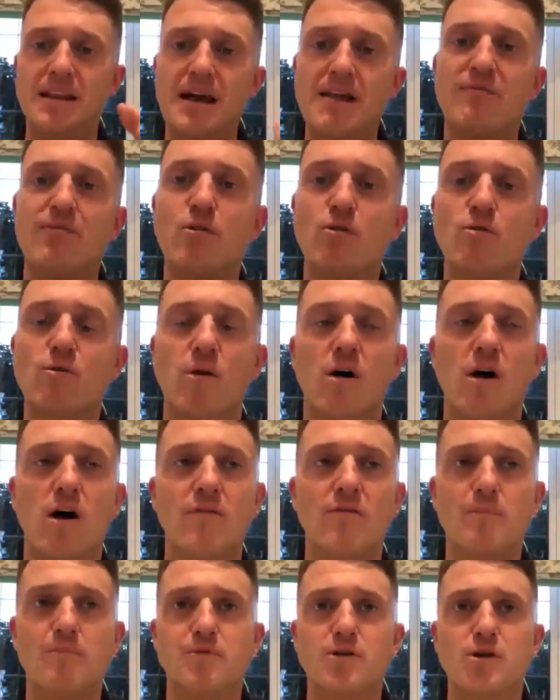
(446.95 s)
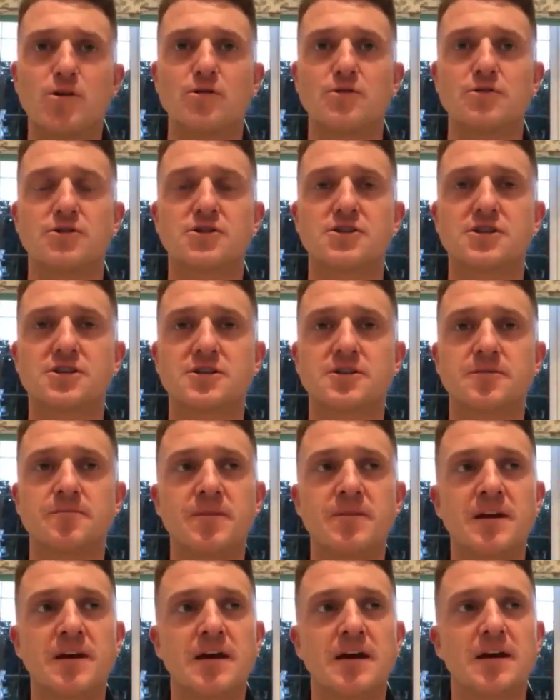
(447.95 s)
the level of
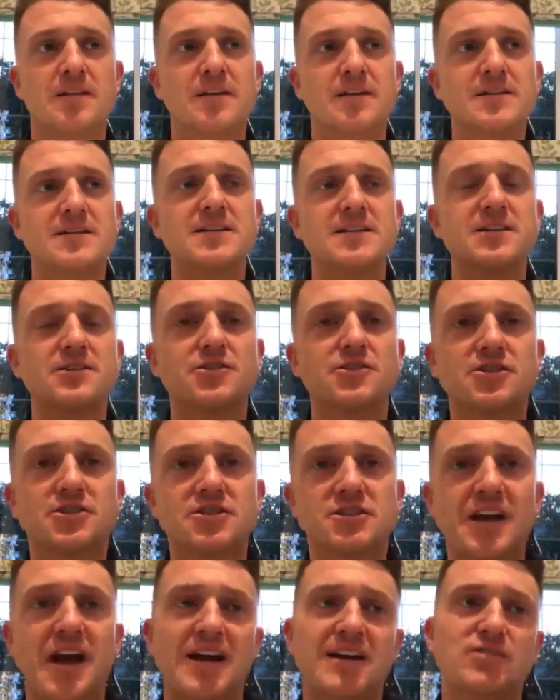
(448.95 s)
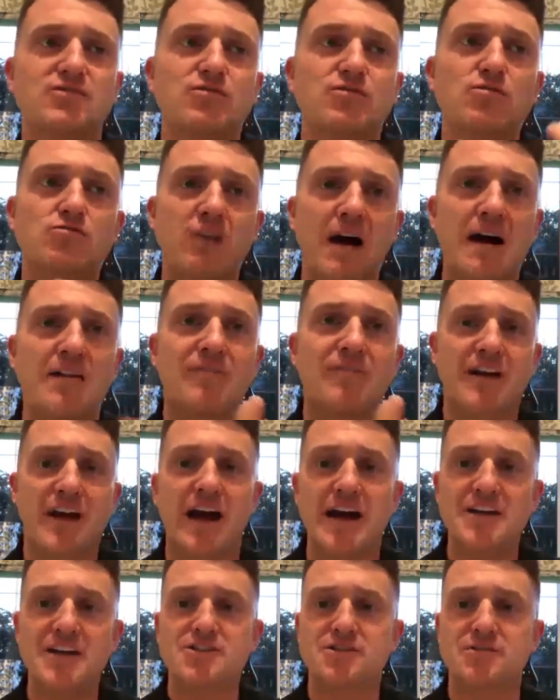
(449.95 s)
abuse, this isn't just sexual
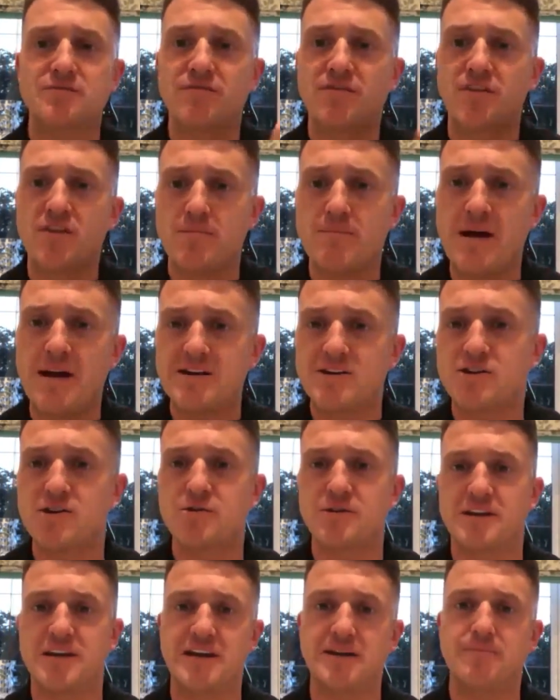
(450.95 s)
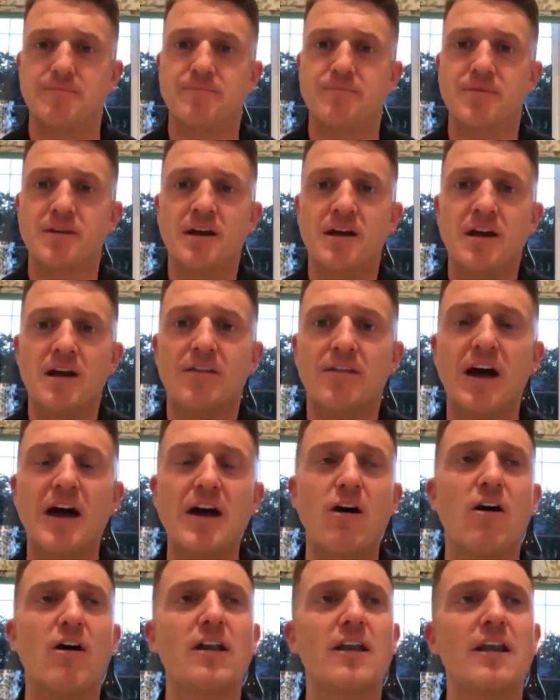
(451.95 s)
gratification for the men doing it.
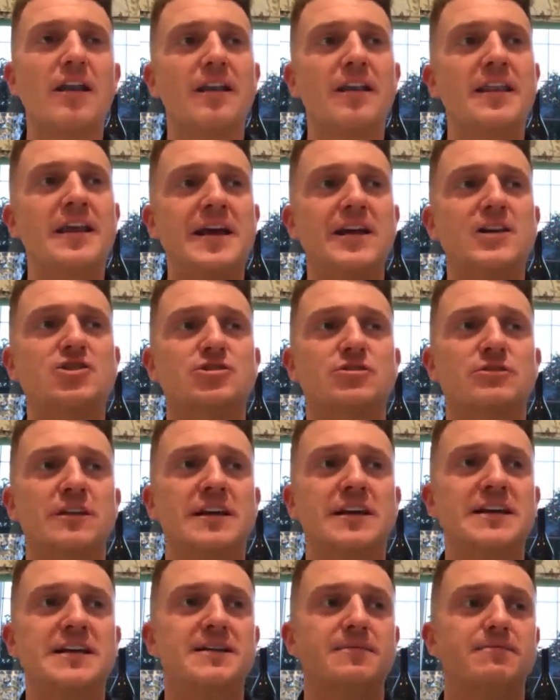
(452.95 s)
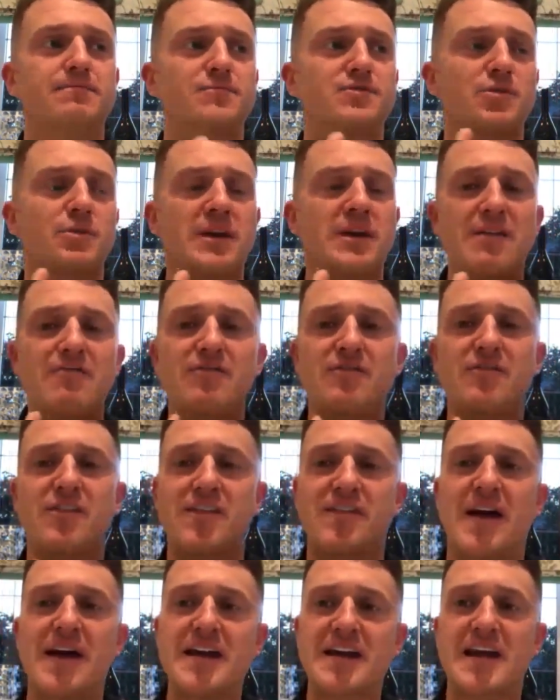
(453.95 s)
They are literally doing
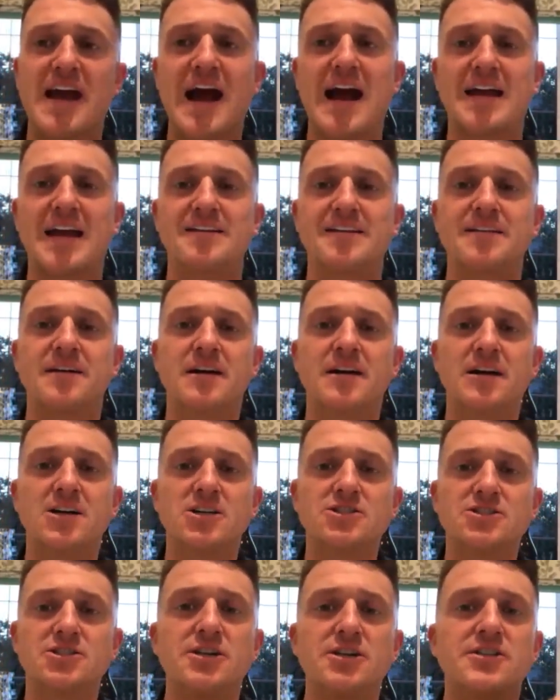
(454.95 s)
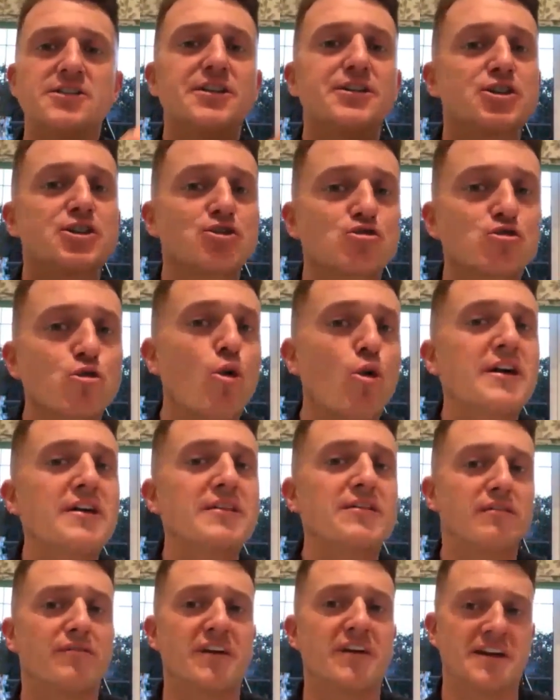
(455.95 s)
everything they can to
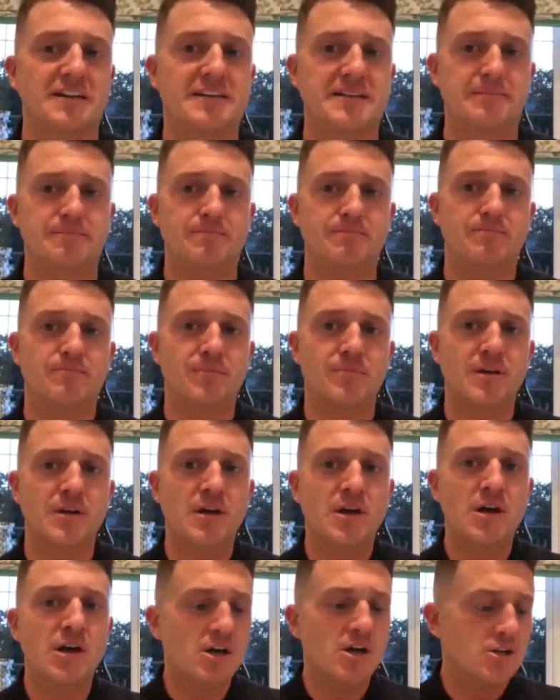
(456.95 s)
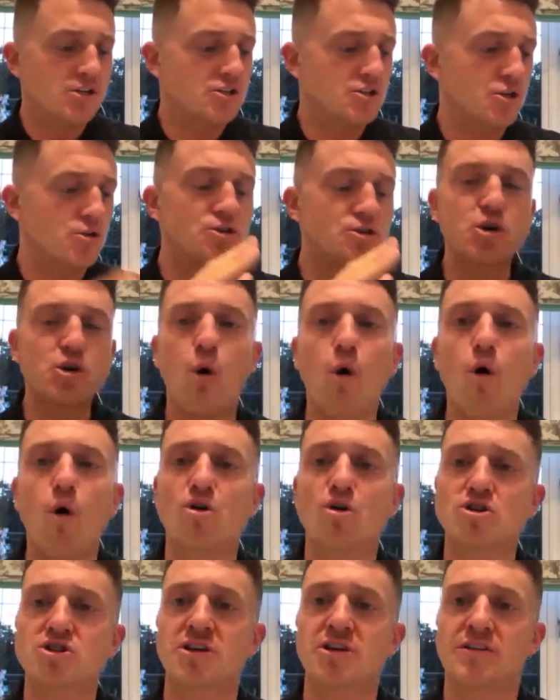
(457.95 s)
destroy the victim, to
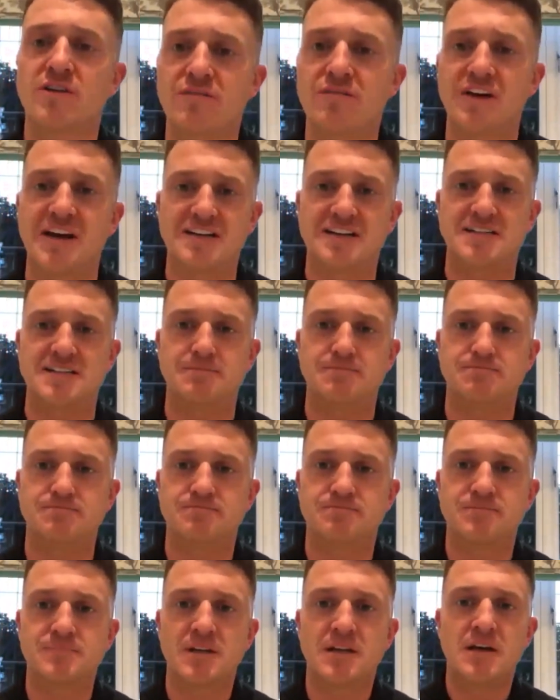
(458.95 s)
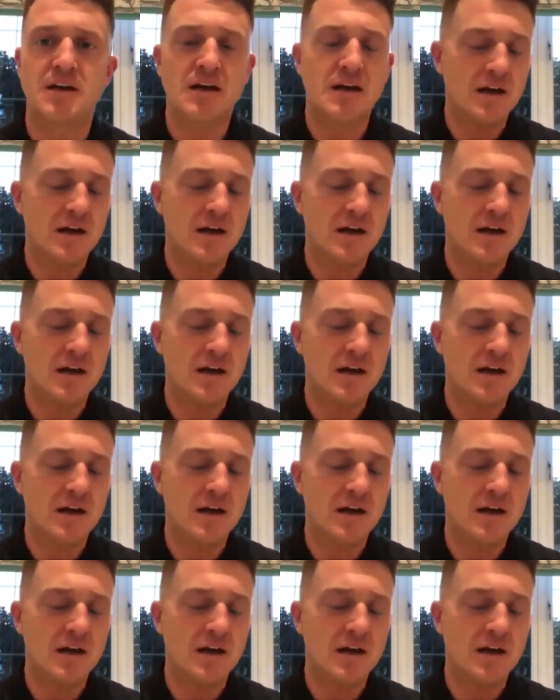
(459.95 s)
torture the victim.